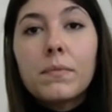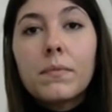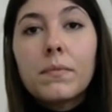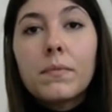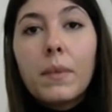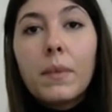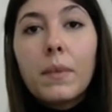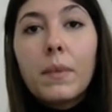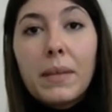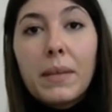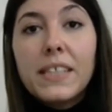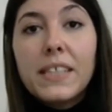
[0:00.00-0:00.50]

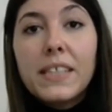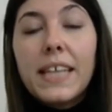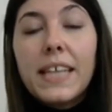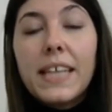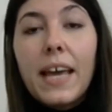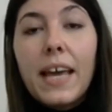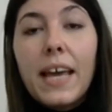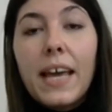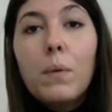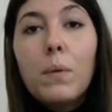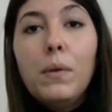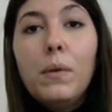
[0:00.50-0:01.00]
I'm going to say
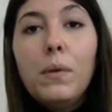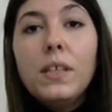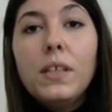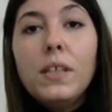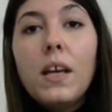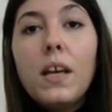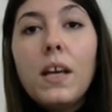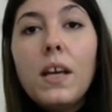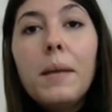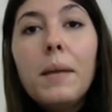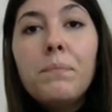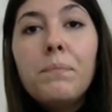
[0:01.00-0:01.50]
it one more
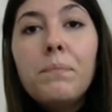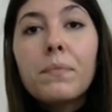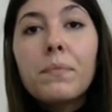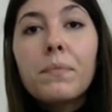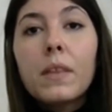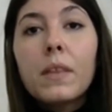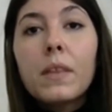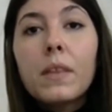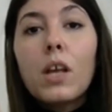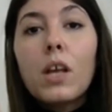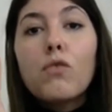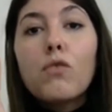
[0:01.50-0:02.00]
time:
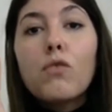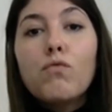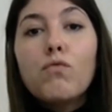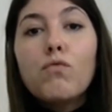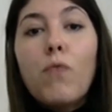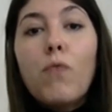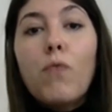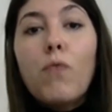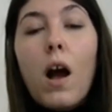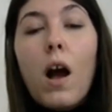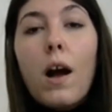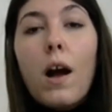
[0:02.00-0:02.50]

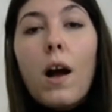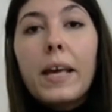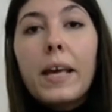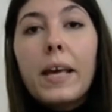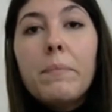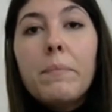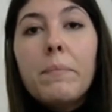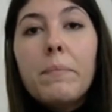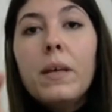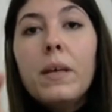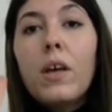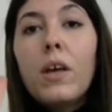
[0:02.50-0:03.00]

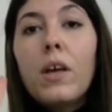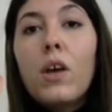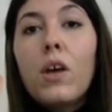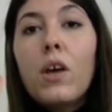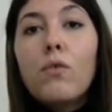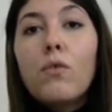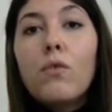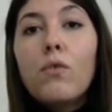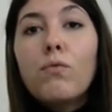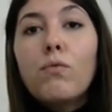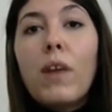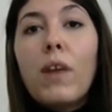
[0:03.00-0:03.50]
rhyme,
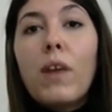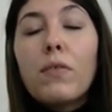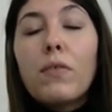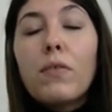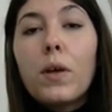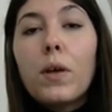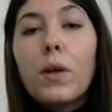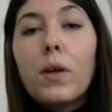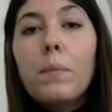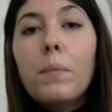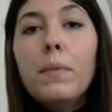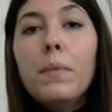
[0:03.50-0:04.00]

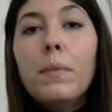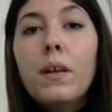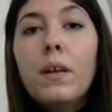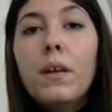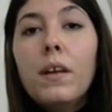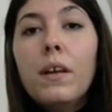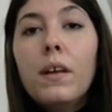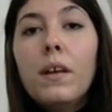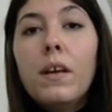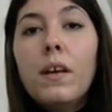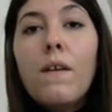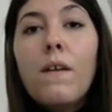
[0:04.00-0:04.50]
rhythm,
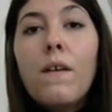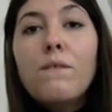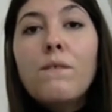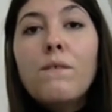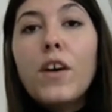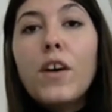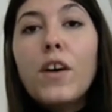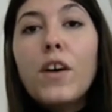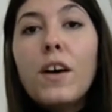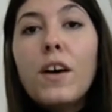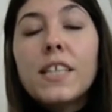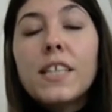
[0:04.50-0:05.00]

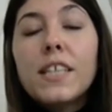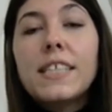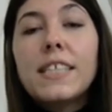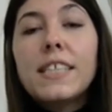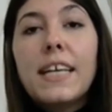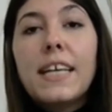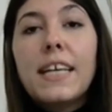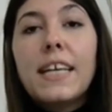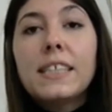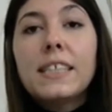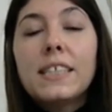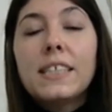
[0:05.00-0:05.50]

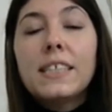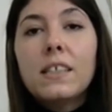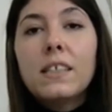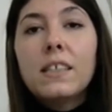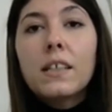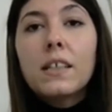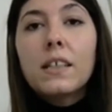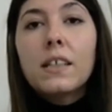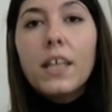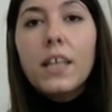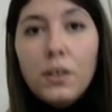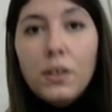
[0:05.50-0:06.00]
verses.
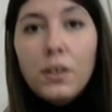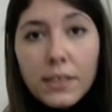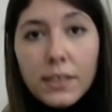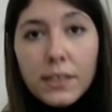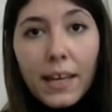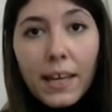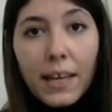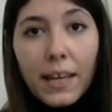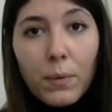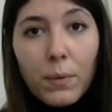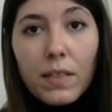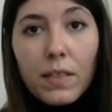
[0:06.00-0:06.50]
Can you
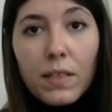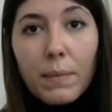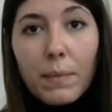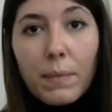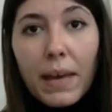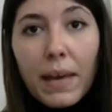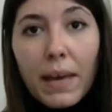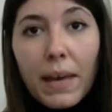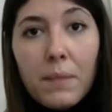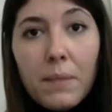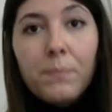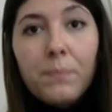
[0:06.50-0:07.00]
say it with
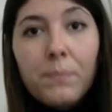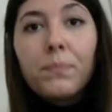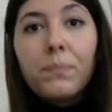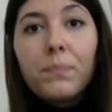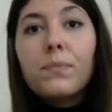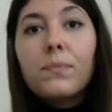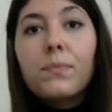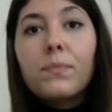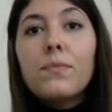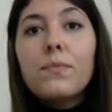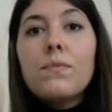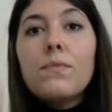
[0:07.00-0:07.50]
me?
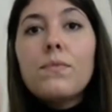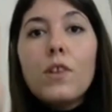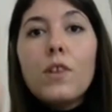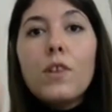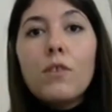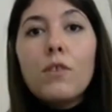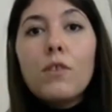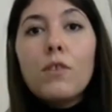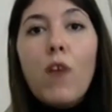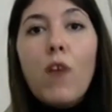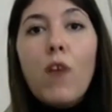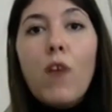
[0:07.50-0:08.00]

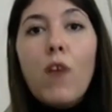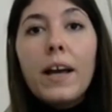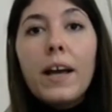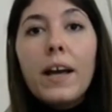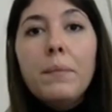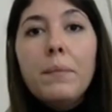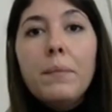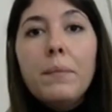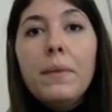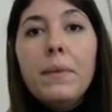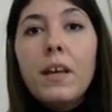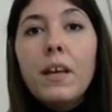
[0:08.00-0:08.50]

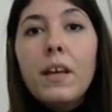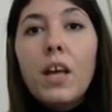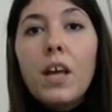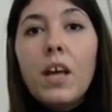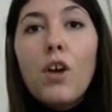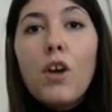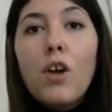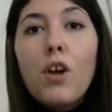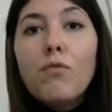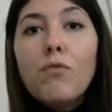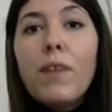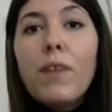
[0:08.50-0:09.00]
Rhyme,
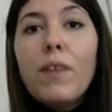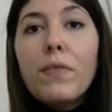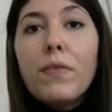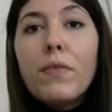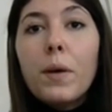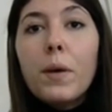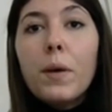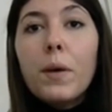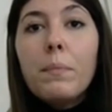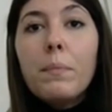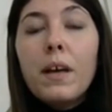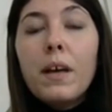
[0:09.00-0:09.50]

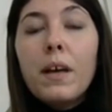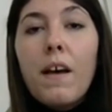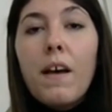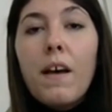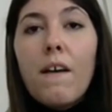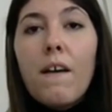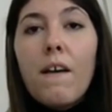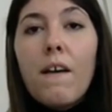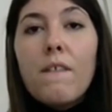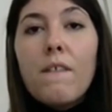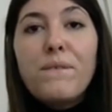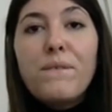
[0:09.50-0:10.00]
rhythm,
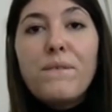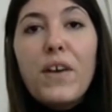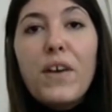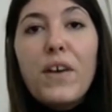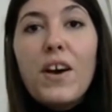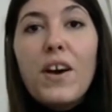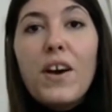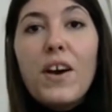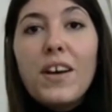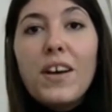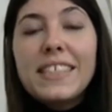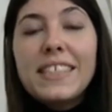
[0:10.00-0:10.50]

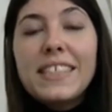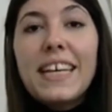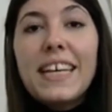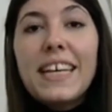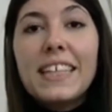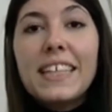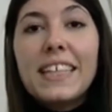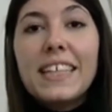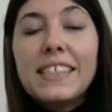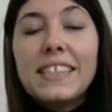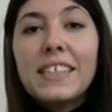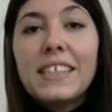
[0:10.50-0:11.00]

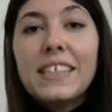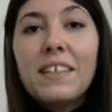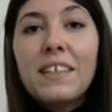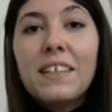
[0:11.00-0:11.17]
verses.